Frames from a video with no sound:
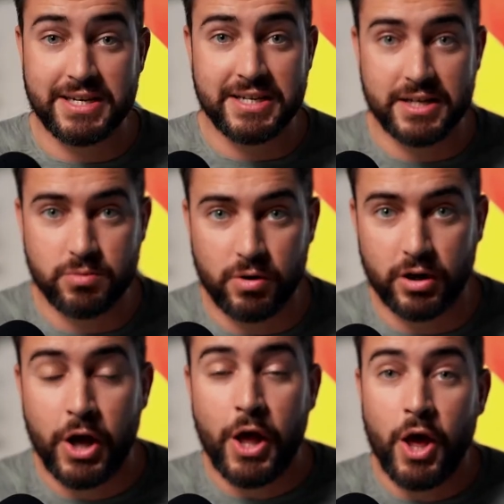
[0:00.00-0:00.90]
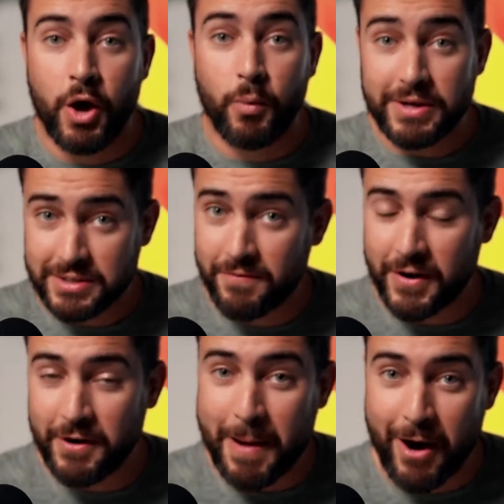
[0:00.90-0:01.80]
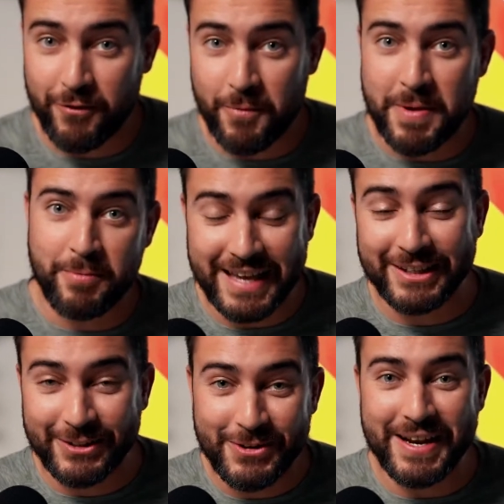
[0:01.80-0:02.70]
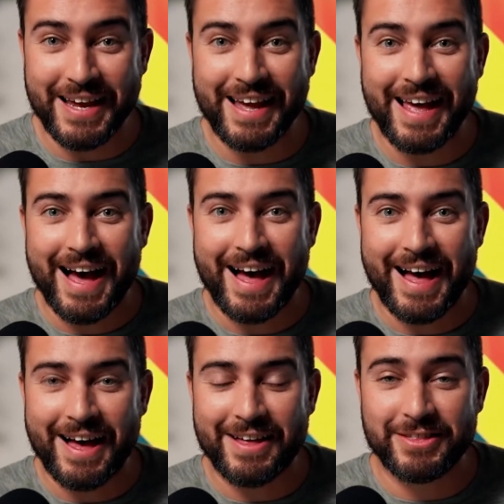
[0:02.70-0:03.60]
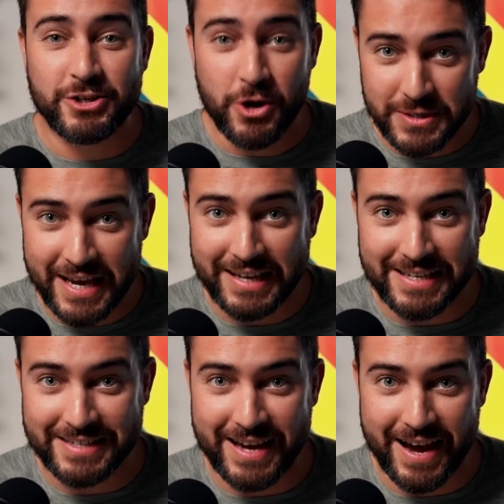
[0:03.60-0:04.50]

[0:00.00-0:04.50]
he does work with some very powerful people, including uh, the Dos Equis